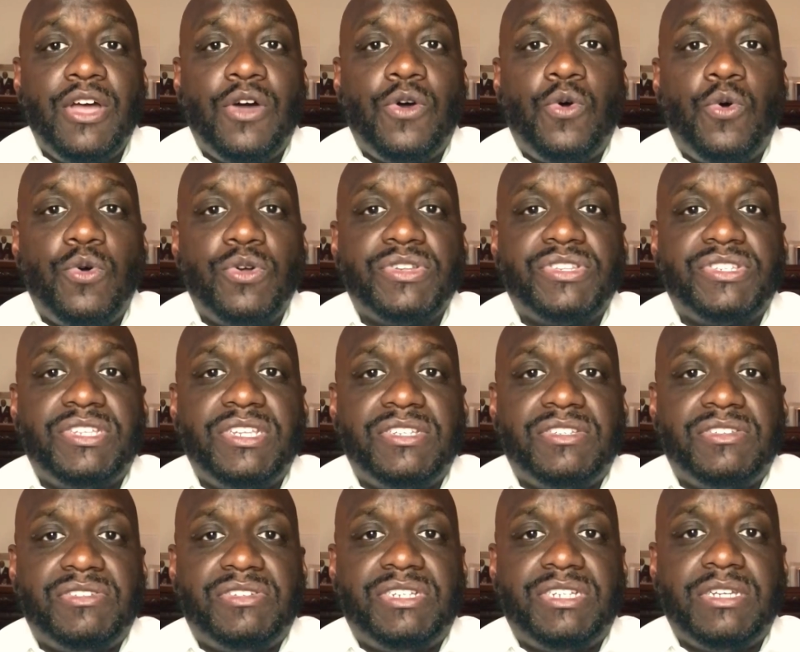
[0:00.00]
or
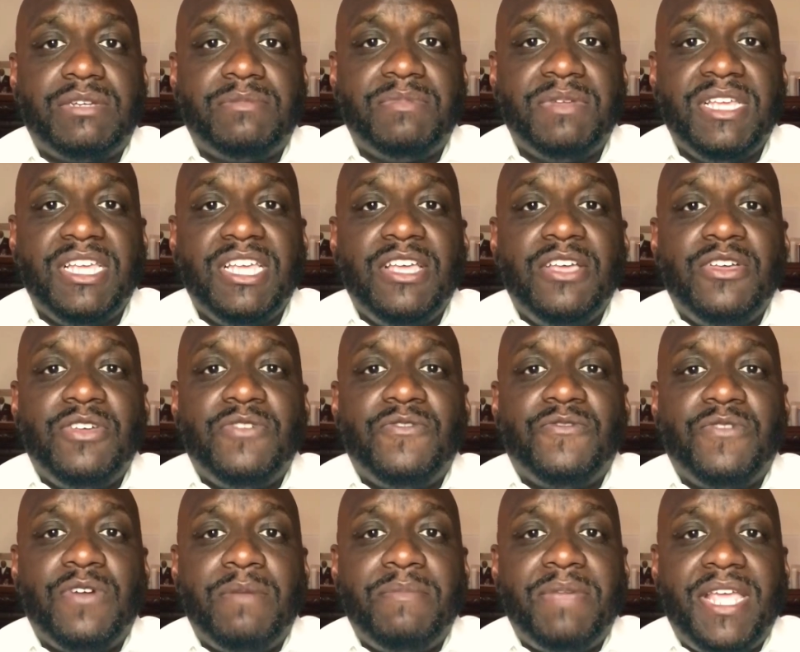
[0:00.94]
censorship
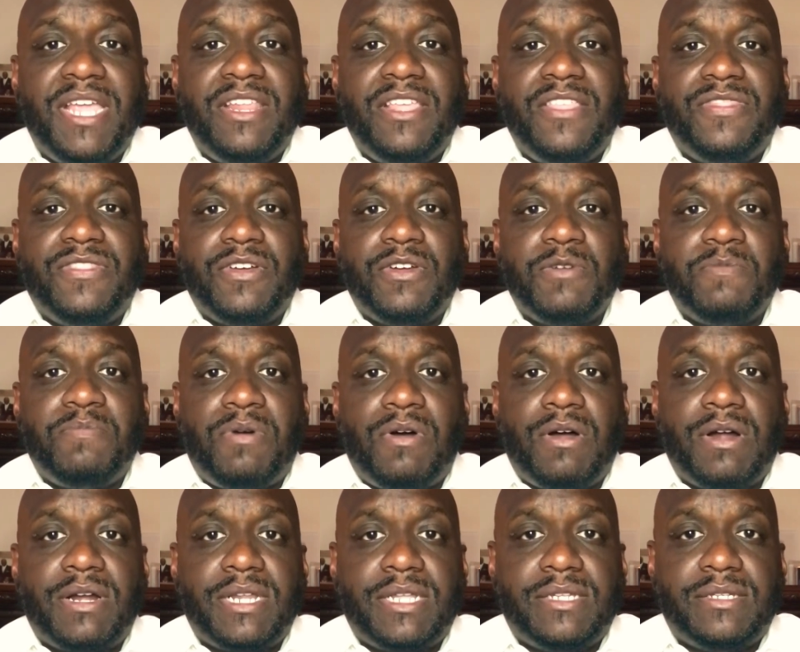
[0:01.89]
from any third
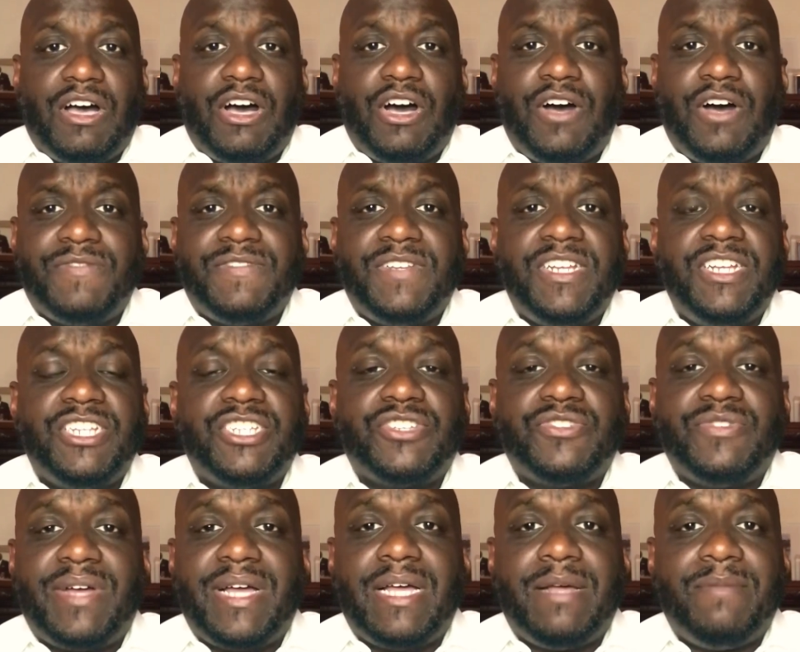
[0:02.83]
parties. Often
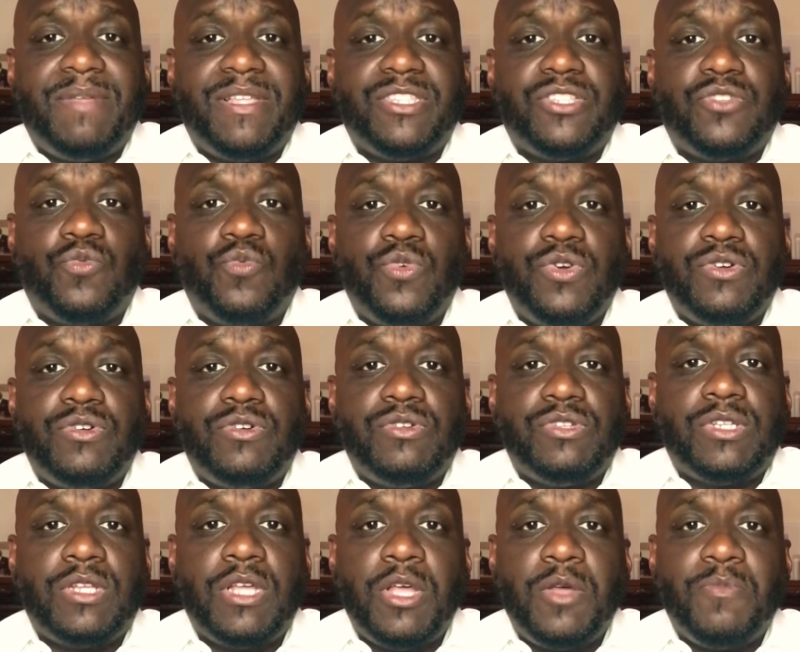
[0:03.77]
described as the
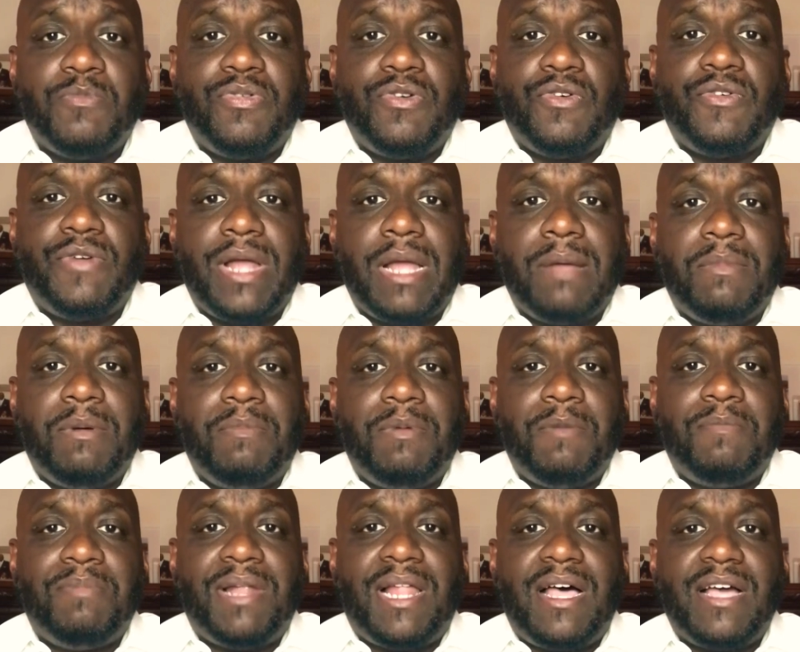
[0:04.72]
world's
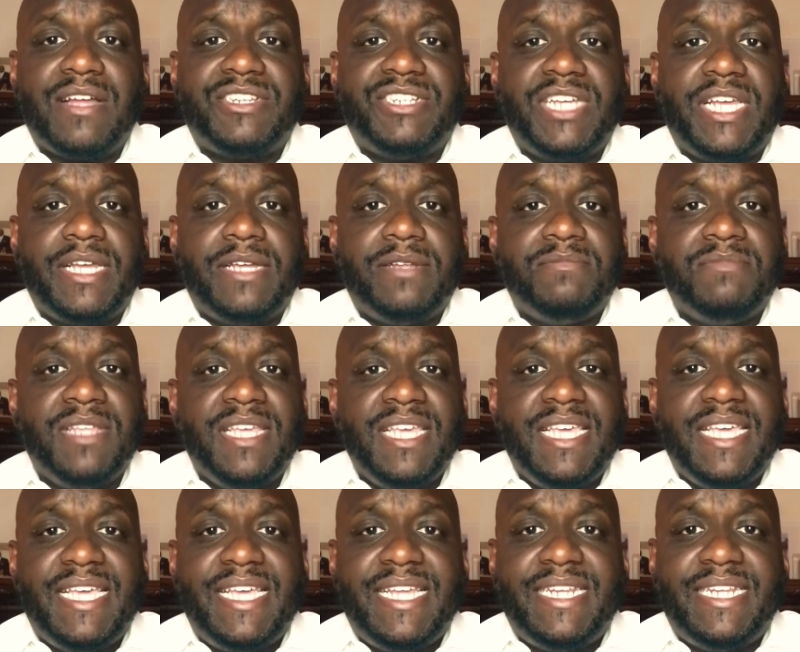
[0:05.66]
programmable blockchain,
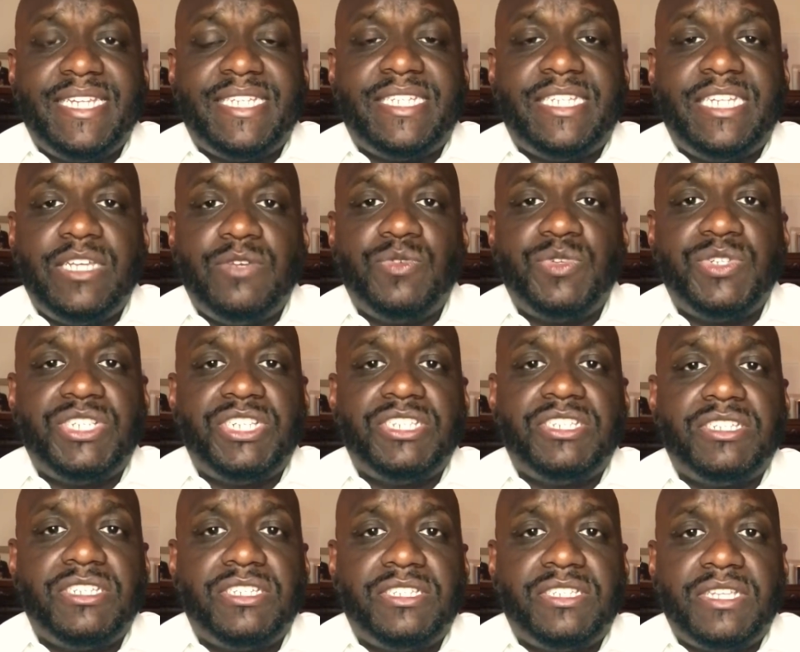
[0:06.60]
it
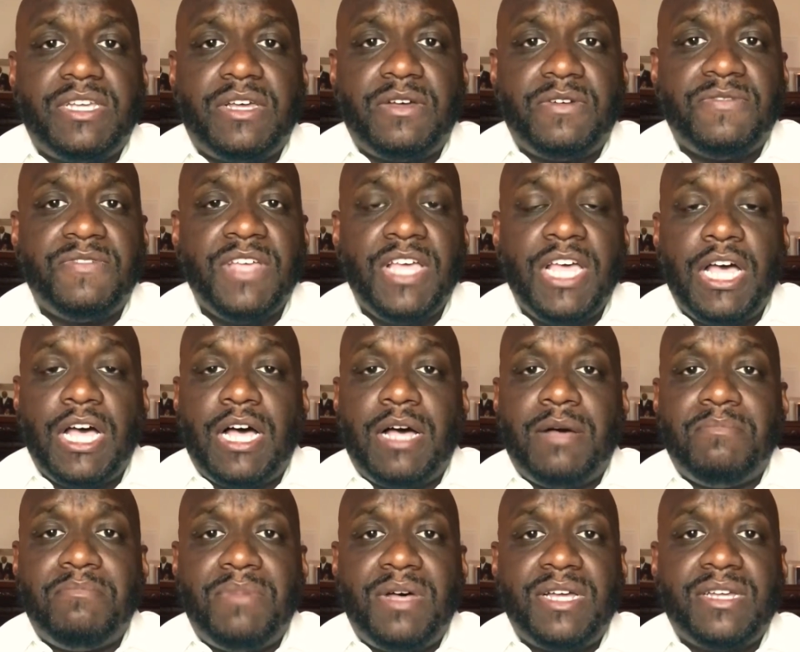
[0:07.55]
distinguishes itself
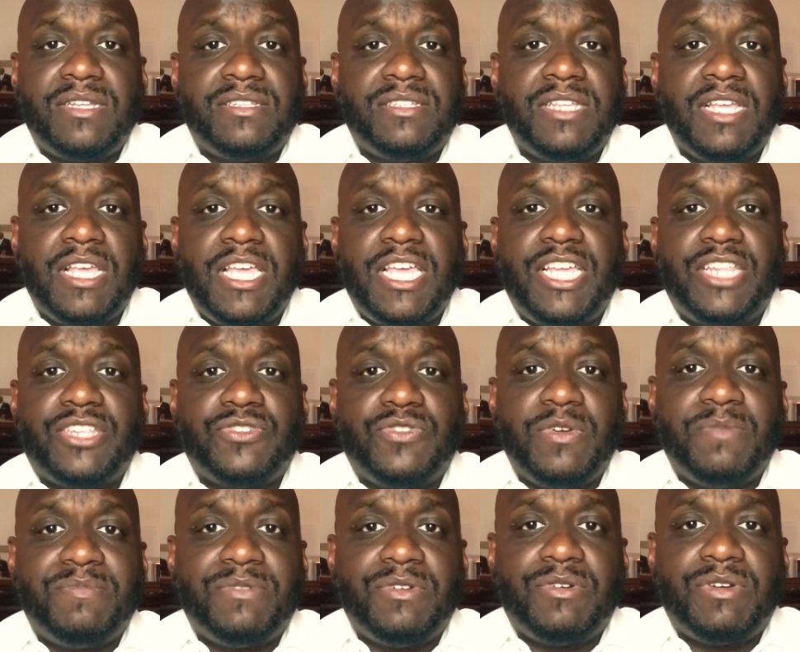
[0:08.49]
amongst its
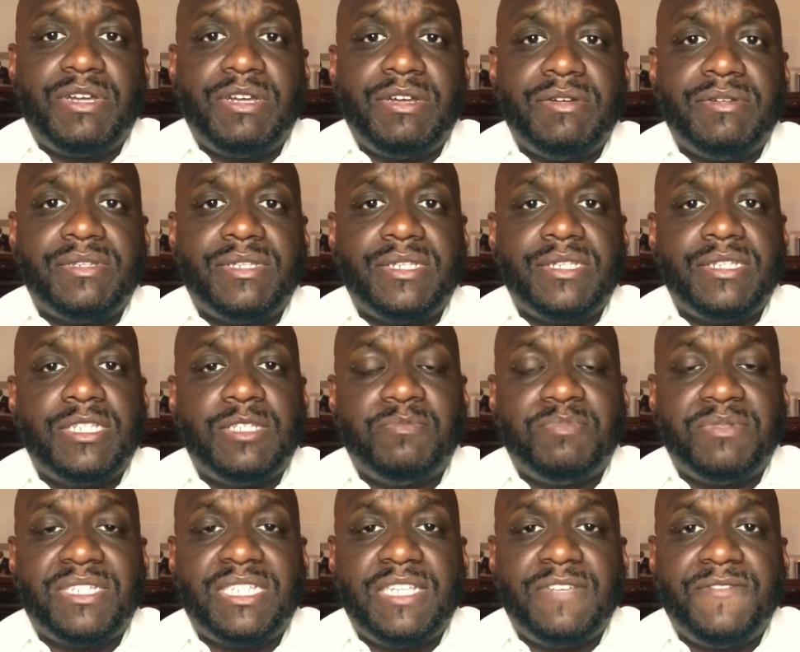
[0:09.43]
cryptocurrencies,
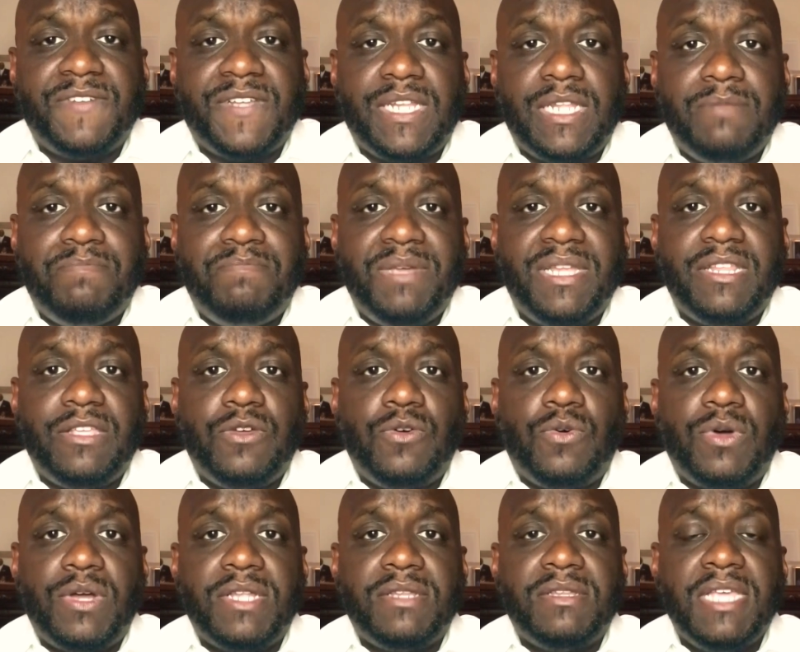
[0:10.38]
specifically
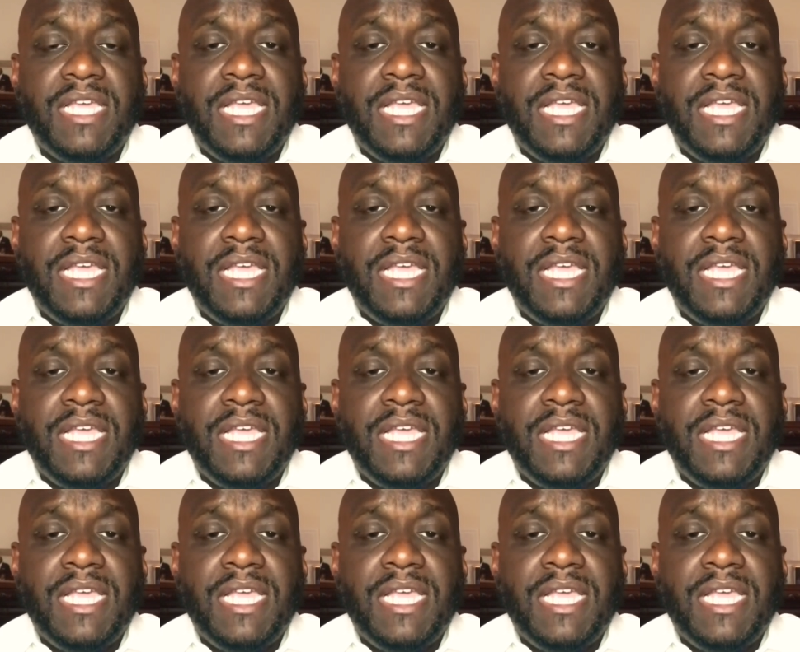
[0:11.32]
Bitcoin,